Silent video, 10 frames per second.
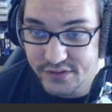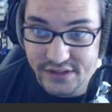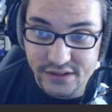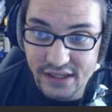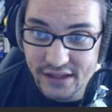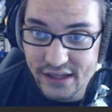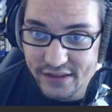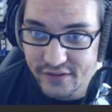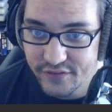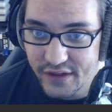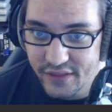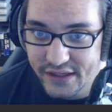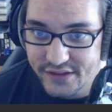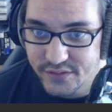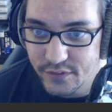So if nothing
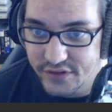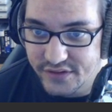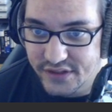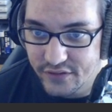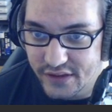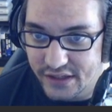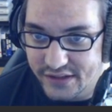else, we've discovered that at